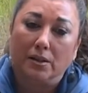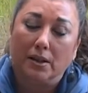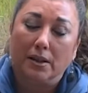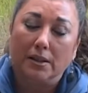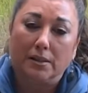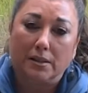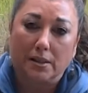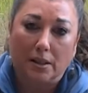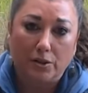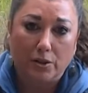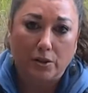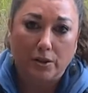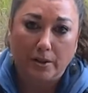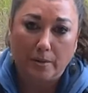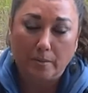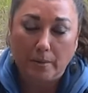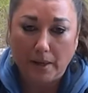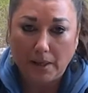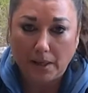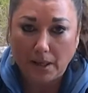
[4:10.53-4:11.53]
essentially
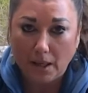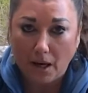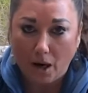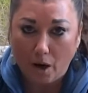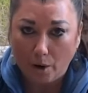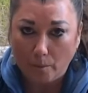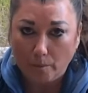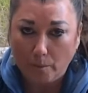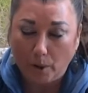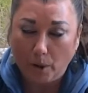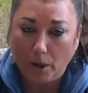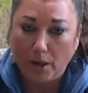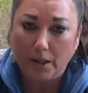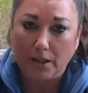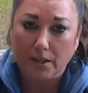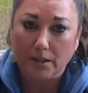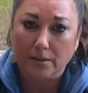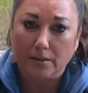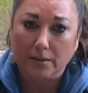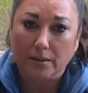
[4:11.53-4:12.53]
making our
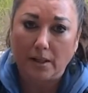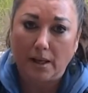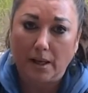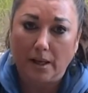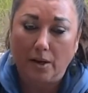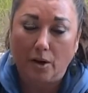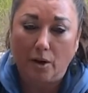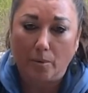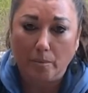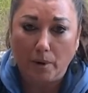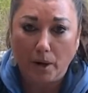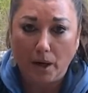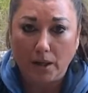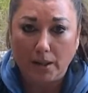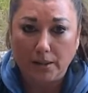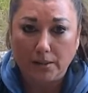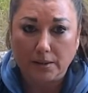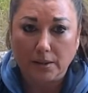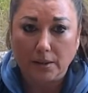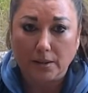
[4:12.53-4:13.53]
bodies and our
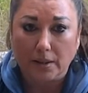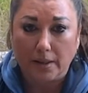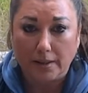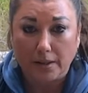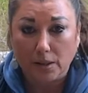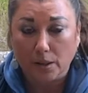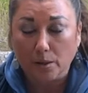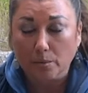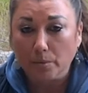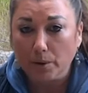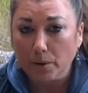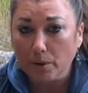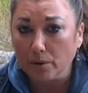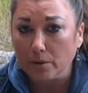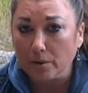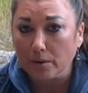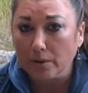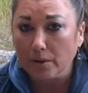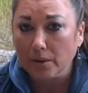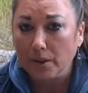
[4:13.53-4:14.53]
minds like a
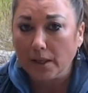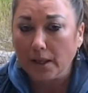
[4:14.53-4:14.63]
computer,